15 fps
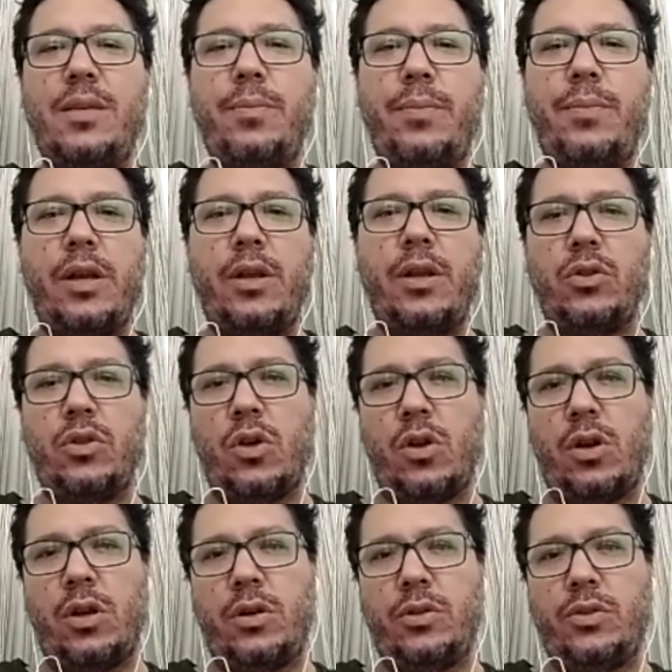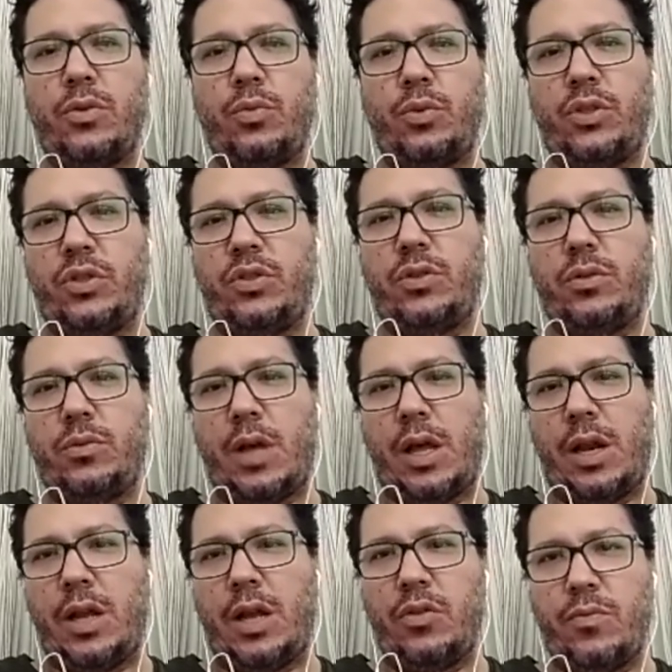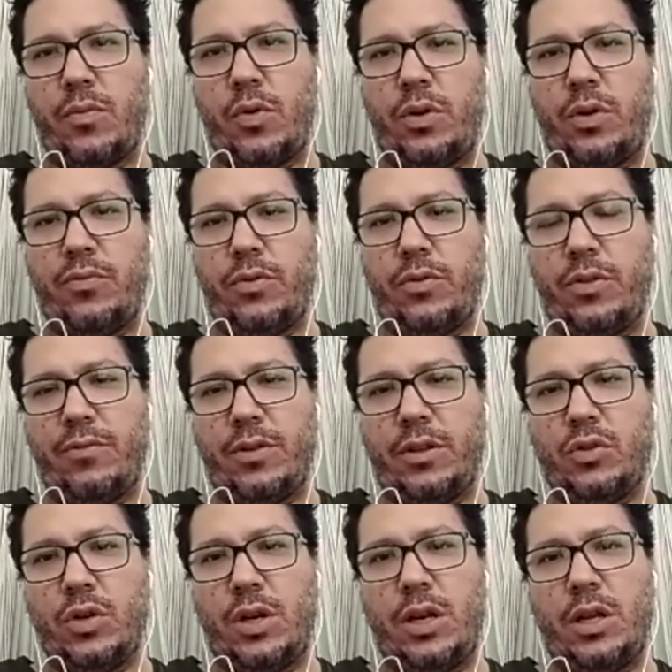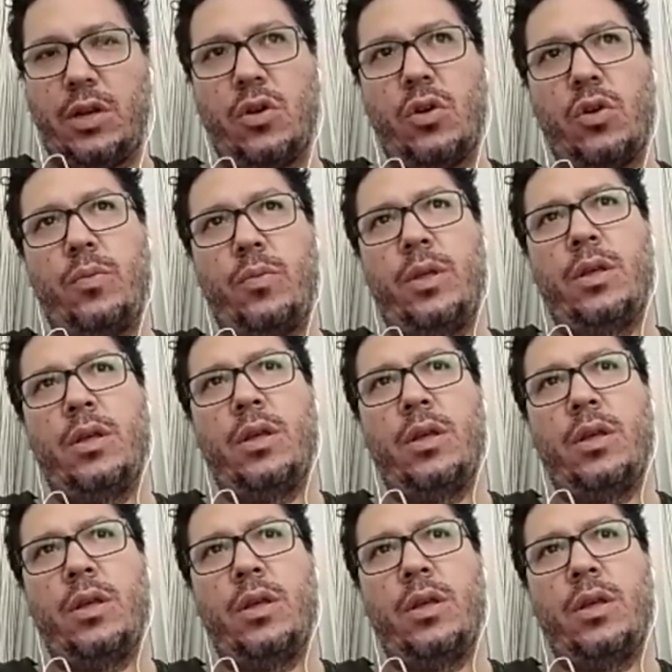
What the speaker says: billion, which is a lot of money for the Venezuelan economy,